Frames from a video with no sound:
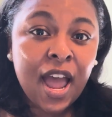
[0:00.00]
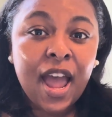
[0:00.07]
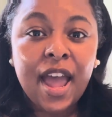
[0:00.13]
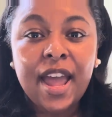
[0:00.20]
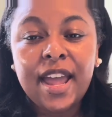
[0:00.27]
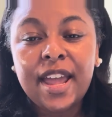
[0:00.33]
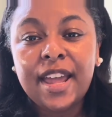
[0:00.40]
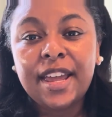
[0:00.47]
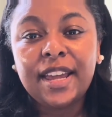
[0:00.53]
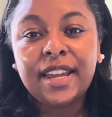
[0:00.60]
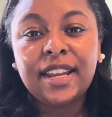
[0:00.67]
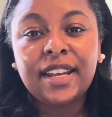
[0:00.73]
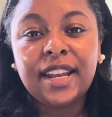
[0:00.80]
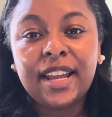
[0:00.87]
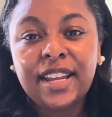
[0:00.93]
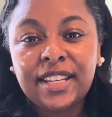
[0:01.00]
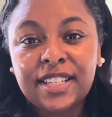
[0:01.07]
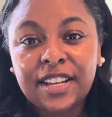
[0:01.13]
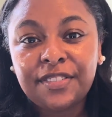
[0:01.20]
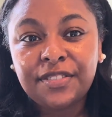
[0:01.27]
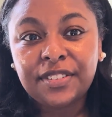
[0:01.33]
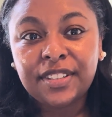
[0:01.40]
And it
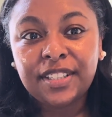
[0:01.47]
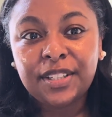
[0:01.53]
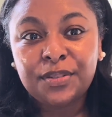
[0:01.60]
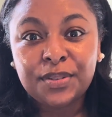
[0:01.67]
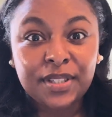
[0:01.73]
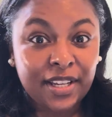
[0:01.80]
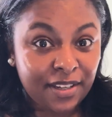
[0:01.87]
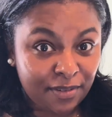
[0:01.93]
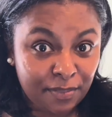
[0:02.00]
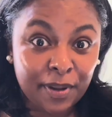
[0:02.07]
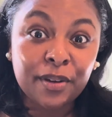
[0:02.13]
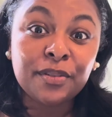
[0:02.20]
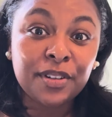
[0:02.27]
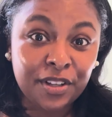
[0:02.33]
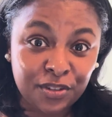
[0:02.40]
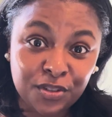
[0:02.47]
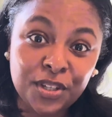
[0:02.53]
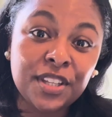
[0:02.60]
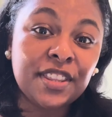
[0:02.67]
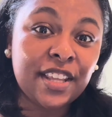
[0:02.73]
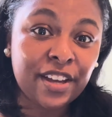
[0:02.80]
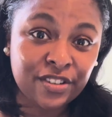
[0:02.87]
definitely was like about another
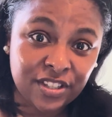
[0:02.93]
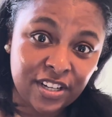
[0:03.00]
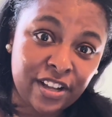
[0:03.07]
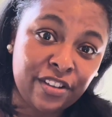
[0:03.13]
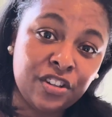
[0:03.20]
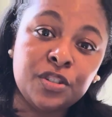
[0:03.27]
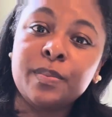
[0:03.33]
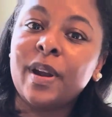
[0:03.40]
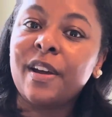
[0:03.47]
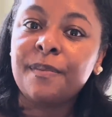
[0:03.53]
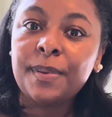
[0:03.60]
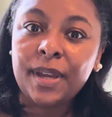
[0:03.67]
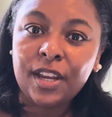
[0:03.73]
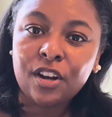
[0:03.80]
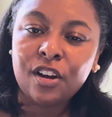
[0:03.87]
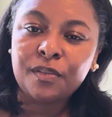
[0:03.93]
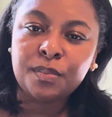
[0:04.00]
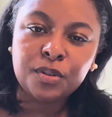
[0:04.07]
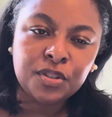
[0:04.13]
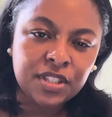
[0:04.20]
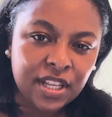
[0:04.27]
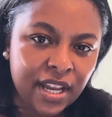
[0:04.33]
$10,000, but I paid off
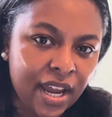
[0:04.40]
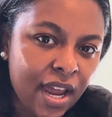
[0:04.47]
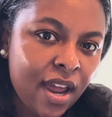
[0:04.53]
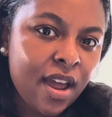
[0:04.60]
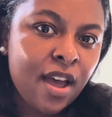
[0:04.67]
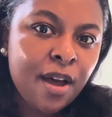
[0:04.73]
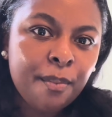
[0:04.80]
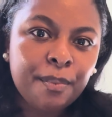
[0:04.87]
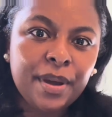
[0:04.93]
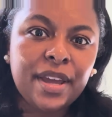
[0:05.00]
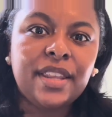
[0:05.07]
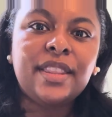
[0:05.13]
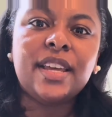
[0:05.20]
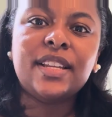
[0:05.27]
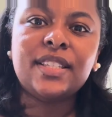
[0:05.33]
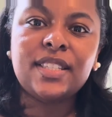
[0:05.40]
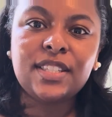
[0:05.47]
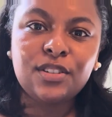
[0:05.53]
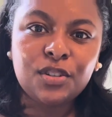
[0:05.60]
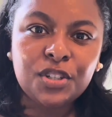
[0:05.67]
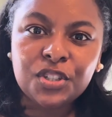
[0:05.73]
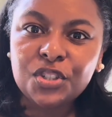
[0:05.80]
most of that. But that's
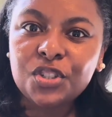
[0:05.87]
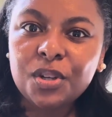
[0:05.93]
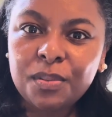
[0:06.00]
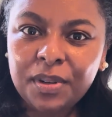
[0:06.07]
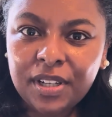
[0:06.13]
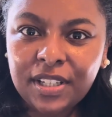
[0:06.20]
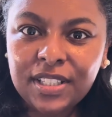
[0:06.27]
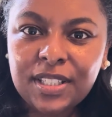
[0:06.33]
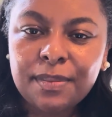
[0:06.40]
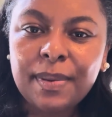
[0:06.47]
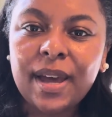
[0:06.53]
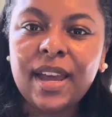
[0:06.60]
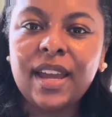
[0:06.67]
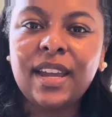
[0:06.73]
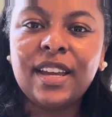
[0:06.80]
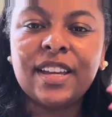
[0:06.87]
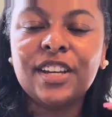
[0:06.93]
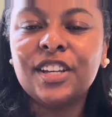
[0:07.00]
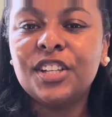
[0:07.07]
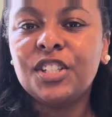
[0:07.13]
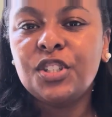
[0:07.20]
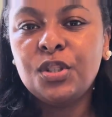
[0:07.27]
still contributing to my
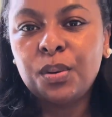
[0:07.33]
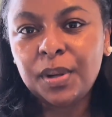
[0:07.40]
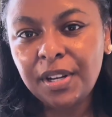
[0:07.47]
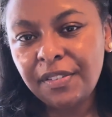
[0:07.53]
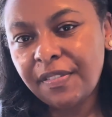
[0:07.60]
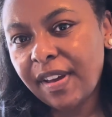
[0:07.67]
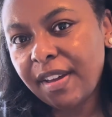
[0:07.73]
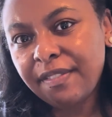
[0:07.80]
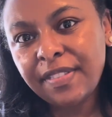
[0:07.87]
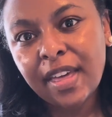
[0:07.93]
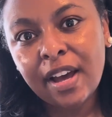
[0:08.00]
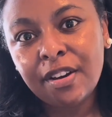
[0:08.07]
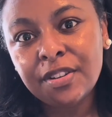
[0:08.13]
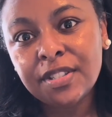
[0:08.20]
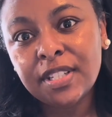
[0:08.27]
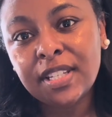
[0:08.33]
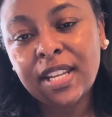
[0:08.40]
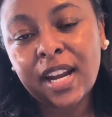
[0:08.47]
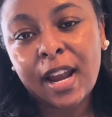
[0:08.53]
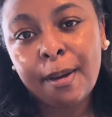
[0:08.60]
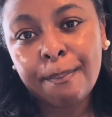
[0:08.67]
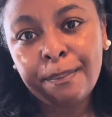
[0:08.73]
$25,000
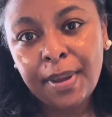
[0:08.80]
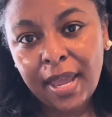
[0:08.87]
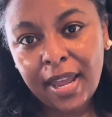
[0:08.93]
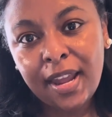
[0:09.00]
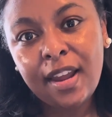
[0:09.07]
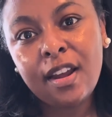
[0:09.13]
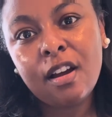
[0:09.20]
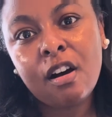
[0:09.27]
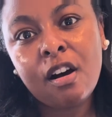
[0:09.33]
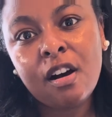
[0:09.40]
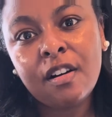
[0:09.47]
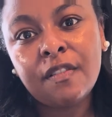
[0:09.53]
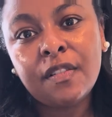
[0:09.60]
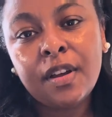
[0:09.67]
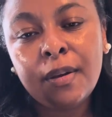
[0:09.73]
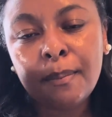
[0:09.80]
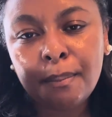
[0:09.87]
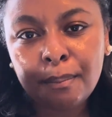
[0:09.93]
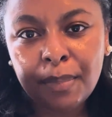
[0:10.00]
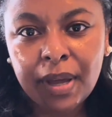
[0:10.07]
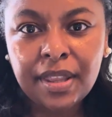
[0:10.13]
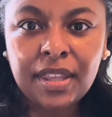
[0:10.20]
that I'm paying off
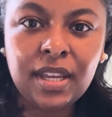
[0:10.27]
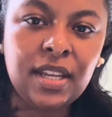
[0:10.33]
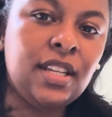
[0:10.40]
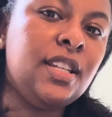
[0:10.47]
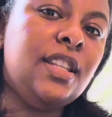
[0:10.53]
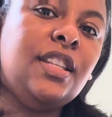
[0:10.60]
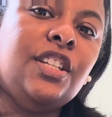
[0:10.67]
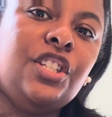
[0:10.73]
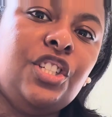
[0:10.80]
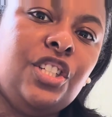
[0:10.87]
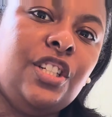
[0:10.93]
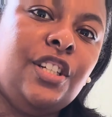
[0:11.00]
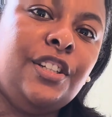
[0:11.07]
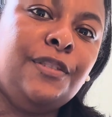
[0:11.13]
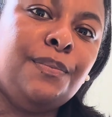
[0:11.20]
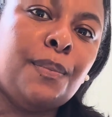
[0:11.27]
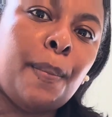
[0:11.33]
by the end of this year.